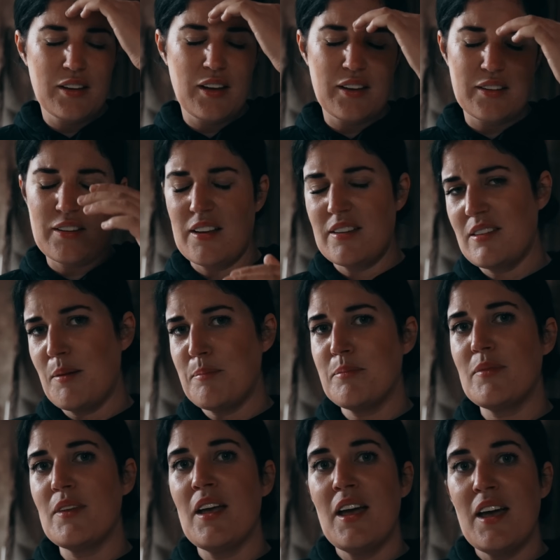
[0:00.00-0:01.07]
Yes, there's
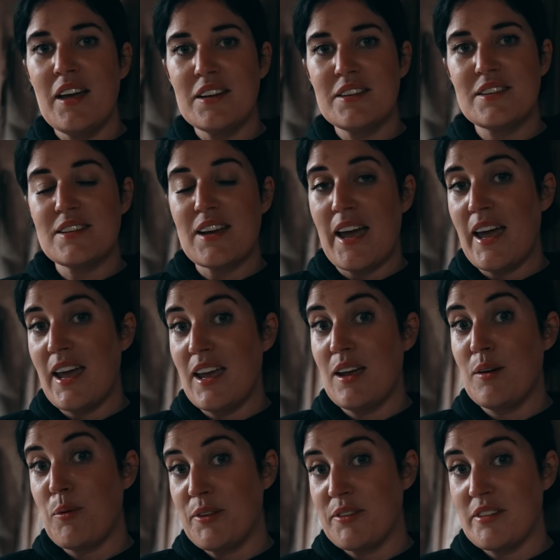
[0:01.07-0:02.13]
some day
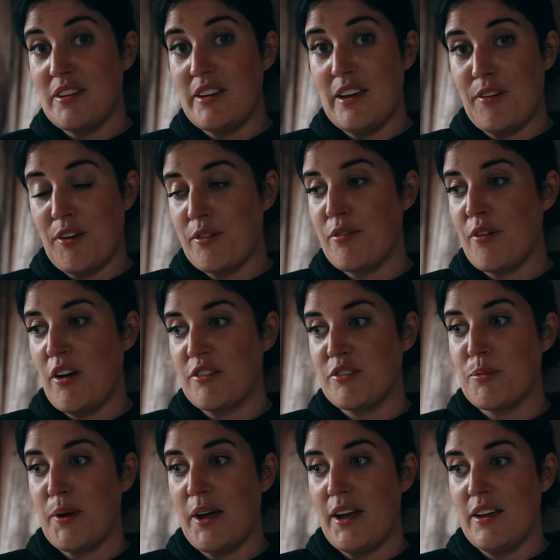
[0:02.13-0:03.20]
once a year in France
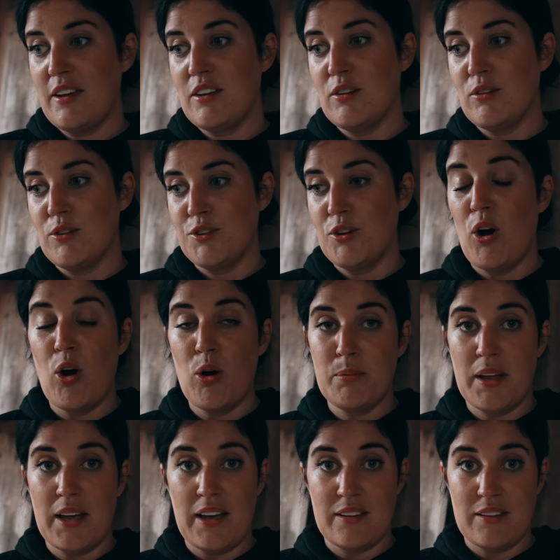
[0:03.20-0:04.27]
where you're not
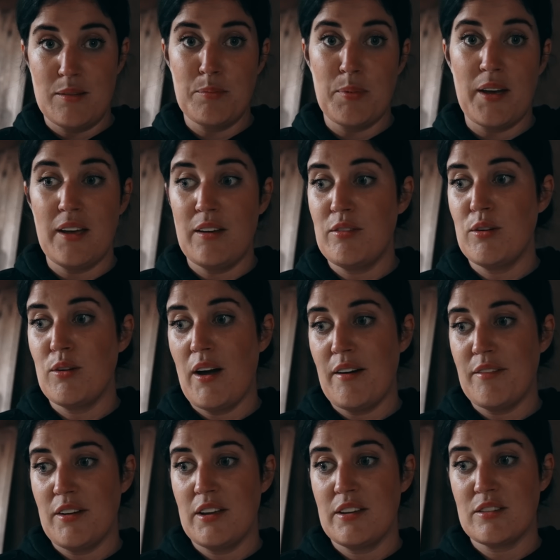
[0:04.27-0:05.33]
obligated, but if you
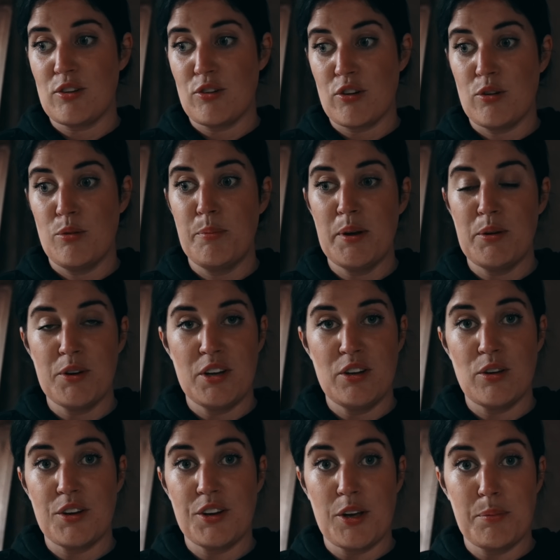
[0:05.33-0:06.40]
have a historical building, you
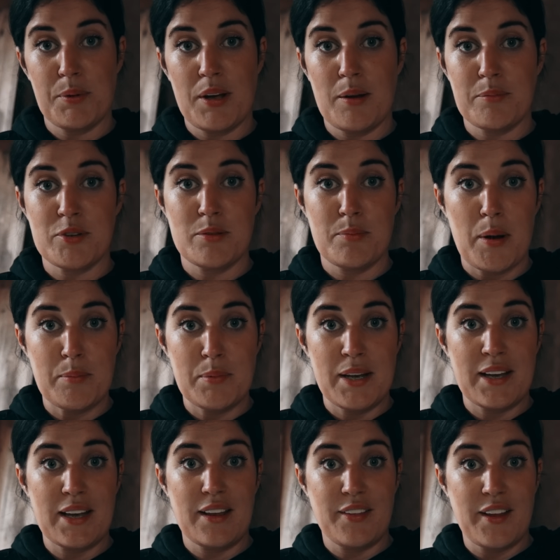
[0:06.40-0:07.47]
can open it up to the
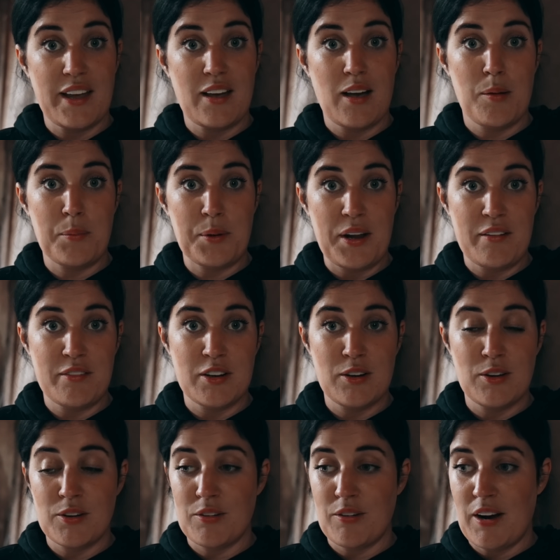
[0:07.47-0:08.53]
public and they come and have a
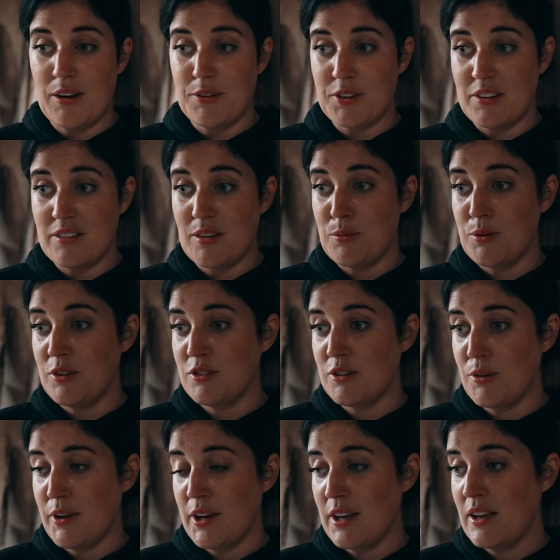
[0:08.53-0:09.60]
look around and see what you're
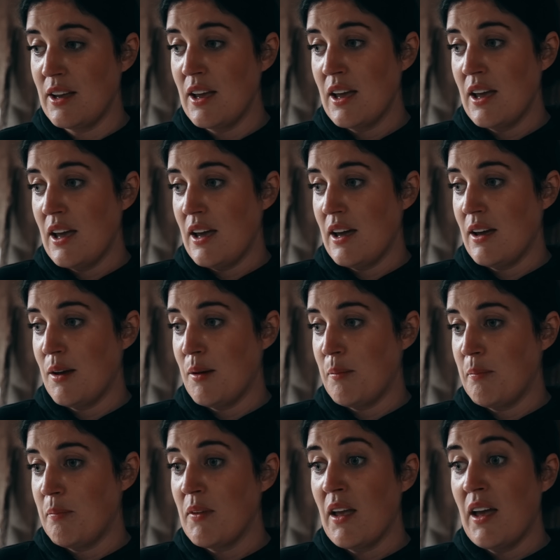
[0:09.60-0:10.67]
doing.
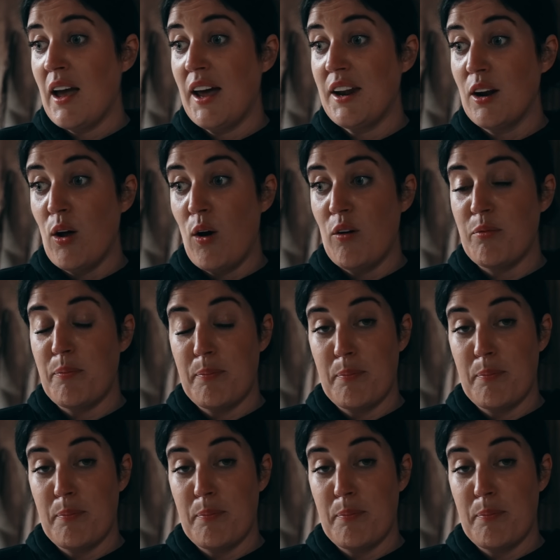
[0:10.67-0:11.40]
And a lot of